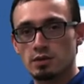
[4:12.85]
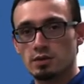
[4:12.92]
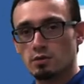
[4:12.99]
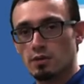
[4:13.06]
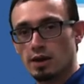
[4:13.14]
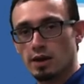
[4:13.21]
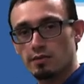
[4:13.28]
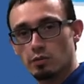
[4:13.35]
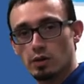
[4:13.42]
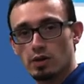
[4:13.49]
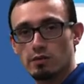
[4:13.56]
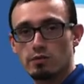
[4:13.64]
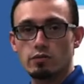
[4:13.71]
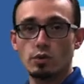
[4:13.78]
Right? If we
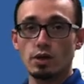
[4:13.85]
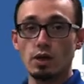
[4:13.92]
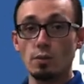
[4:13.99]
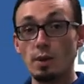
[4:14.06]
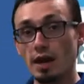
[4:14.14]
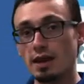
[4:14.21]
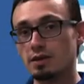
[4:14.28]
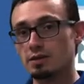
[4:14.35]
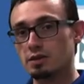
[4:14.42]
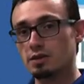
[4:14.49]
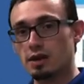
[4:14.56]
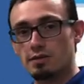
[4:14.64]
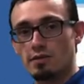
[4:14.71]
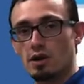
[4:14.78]
go back to kind
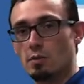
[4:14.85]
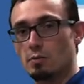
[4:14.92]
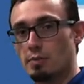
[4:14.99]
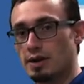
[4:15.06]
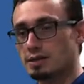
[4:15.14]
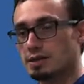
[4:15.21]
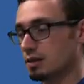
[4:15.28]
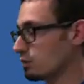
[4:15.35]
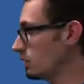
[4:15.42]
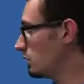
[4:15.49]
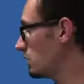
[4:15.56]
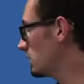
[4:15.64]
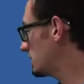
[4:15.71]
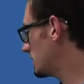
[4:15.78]
of our basic
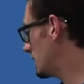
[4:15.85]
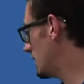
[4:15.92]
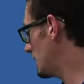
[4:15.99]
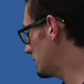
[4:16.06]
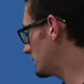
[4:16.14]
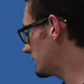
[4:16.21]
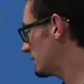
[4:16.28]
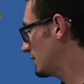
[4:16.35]
building science,